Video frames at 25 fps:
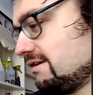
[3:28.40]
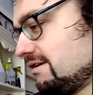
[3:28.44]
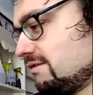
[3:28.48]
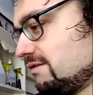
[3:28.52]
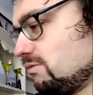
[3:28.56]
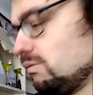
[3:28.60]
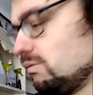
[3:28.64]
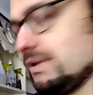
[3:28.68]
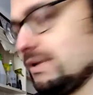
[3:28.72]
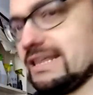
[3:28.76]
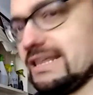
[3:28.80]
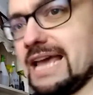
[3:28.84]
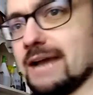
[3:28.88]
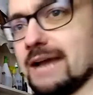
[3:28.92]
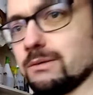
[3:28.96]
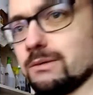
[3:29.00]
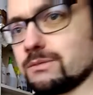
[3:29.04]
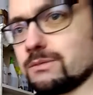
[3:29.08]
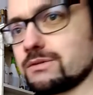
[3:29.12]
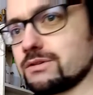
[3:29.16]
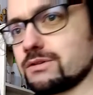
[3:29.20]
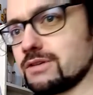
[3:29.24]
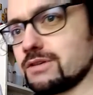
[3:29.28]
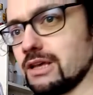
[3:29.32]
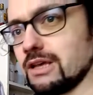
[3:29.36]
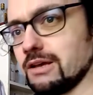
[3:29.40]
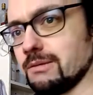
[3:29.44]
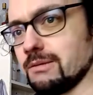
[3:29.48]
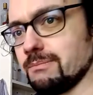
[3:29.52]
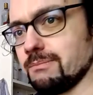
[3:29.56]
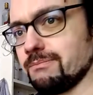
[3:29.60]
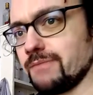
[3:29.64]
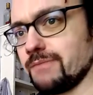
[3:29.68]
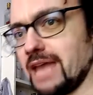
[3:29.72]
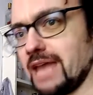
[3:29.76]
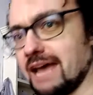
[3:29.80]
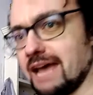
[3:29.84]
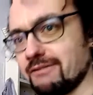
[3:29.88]
without
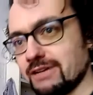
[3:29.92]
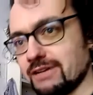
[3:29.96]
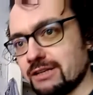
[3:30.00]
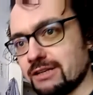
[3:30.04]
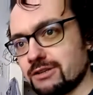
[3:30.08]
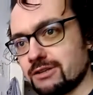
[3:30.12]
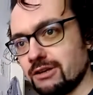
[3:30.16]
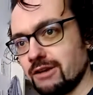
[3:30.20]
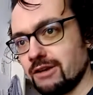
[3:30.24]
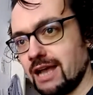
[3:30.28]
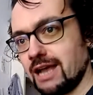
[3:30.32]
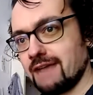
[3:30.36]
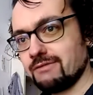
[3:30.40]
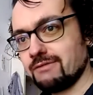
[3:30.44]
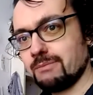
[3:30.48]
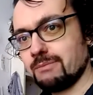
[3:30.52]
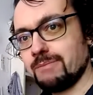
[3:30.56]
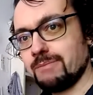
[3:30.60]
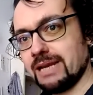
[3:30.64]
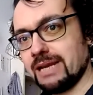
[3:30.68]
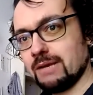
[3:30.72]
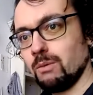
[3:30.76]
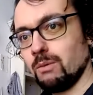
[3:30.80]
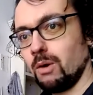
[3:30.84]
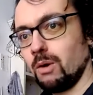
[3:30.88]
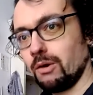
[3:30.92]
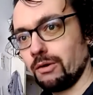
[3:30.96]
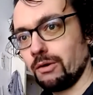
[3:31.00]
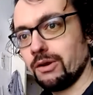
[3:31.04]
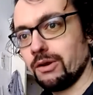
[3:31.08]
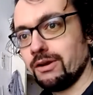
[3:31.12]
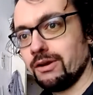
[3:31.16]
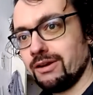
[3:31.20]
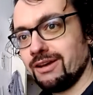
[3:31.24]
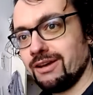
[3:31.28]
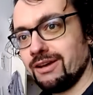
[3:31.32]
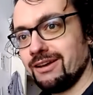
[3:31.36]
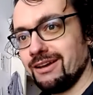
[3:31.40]
having to have a big one
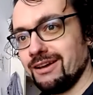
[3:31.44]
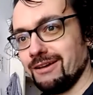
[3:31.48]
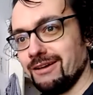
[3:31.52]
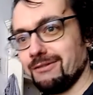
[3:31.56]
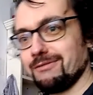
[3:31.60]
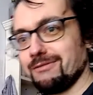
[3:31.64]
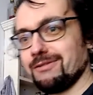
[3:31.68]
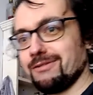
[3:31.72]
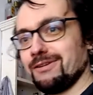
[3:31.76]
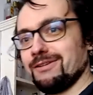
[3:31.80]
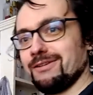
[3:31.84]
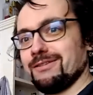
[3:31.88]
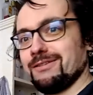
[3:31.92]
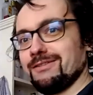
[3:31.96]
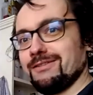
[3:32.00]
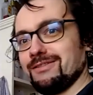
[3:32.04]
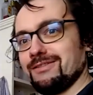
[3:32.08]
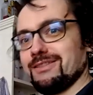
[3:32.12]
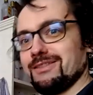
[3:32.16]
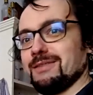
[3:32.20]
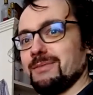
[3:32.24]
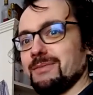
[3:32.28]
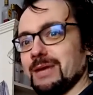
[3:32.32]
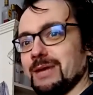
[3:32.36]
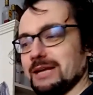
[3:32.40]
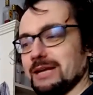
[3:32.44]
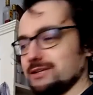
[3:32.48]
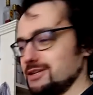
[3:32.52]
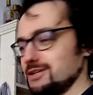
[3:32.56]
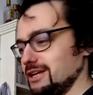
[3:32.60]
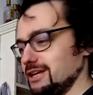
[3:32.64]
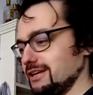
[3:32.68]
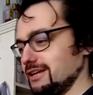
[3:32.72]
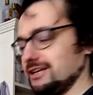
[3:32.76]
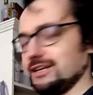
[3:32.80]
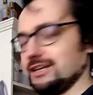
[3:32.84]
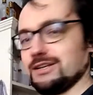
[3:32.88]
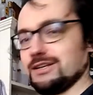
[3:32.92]
of the picture.
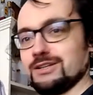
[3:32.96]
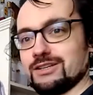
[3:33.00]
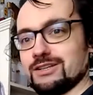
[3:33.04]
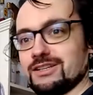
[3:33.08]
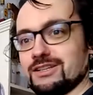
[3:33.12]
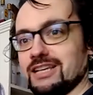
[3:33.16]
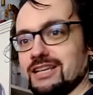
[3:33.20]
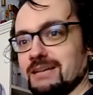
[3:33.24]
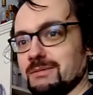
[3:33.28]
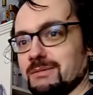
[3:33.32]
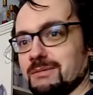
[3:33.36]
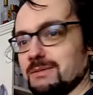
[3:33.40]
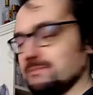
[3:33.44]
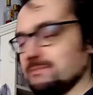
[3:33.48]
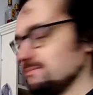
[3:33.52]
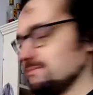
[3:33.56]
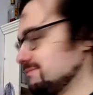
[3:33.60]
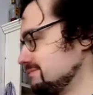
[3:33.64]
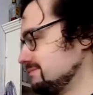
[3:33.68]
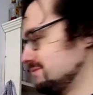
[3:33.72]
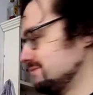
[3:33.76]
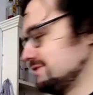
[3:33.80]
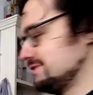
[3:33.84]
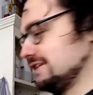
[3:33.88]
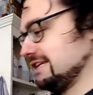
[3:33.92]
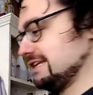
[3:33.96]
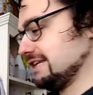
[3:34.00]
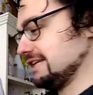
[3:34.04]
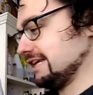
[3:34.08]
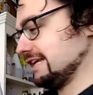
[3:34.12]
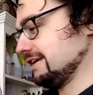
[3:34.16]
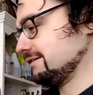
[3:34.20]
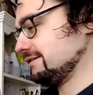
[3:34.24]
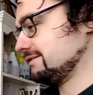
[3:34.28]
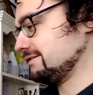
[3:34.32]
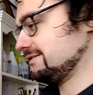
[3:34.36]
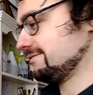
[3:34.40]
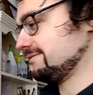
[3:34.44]
You can just keep them tiddly,
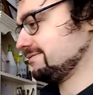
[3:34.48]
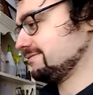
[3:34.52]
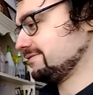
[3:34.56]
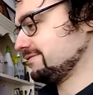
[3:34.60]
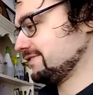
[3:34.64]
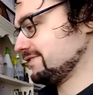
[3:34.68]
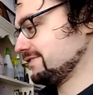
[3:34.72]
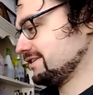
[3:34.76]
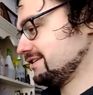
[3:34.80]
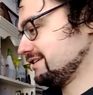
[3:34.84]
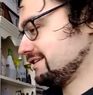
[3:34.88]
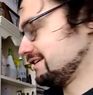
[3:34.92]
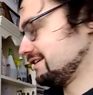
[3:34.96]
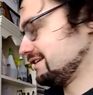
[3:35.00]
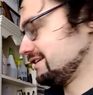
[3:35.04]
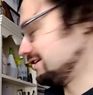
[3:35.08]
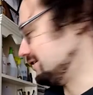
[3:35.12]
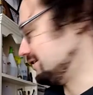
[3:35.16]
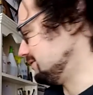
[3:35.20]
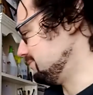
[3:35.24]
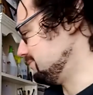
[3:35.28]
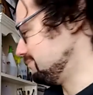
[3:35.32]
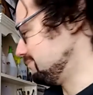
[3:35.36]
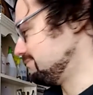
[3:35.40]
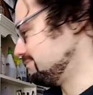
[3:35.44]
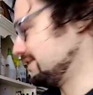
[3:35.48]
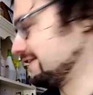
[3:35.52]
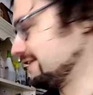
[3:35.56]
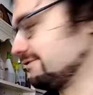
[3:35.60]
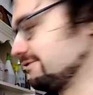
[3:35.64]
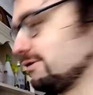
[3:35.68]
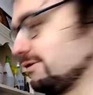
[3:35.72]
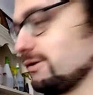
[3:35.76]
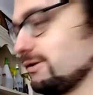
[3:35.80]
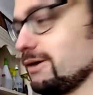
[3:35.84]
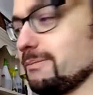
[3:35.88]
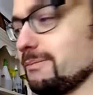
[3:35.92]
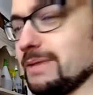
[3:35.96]
but they've all
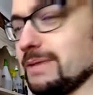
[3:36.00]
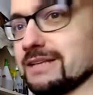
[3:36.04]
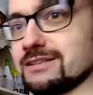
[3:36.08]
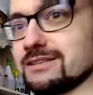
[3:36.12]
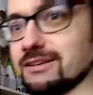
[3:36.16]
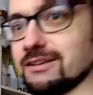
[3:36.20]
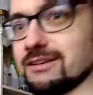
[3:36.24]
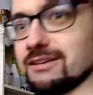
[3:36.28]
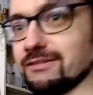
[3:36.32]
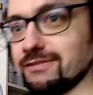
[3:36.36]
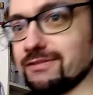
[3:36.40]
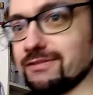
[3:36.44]
got bits of.